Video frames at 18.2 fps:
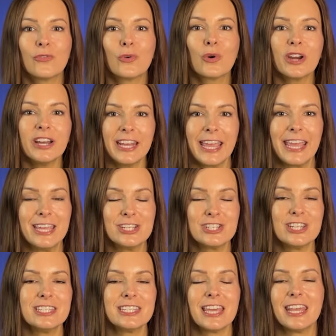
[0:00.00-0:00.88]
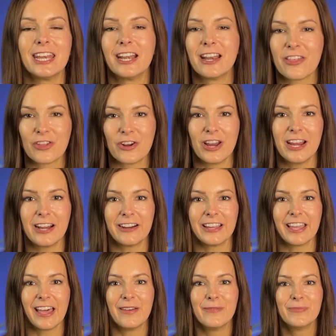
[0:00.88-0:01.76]
for an agent in another
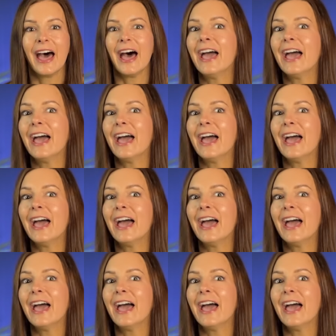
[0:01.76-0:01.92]
area.